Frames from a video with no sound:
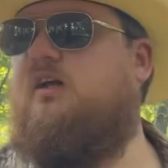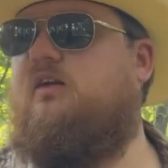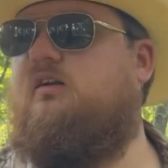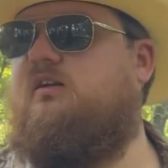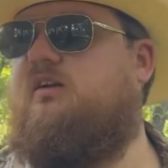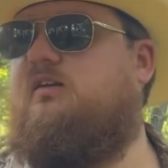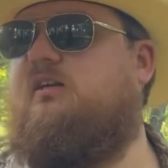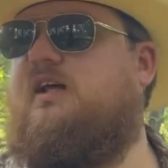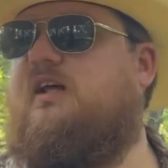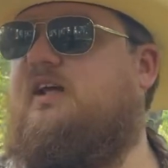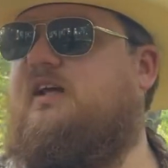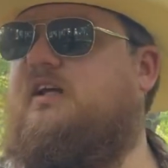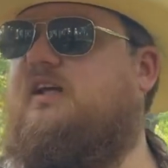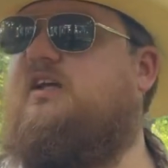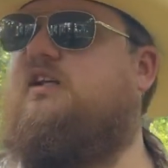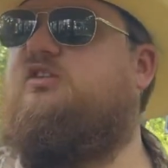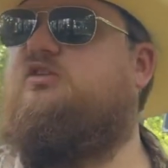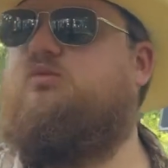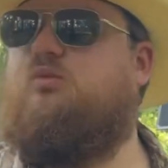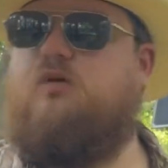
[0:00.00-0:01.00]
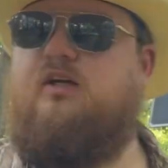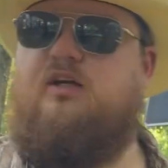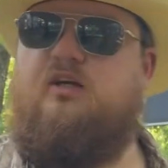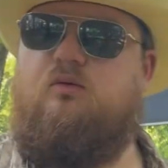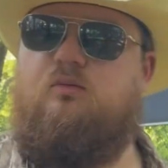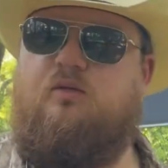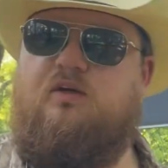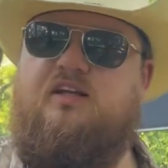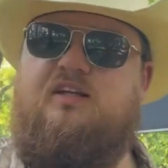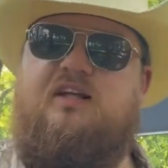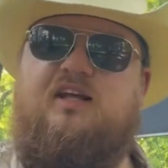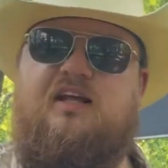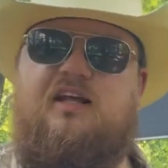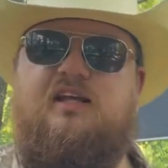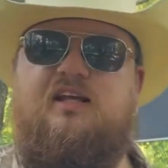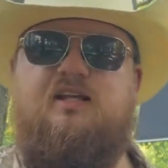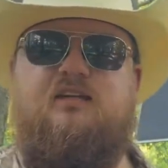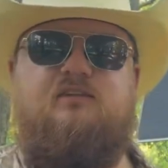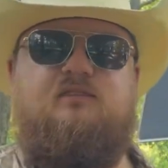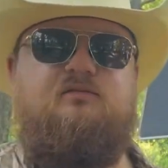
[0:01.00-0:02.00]
The thing is, when we
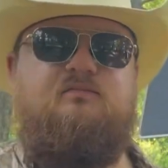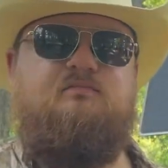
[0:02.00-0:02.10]
get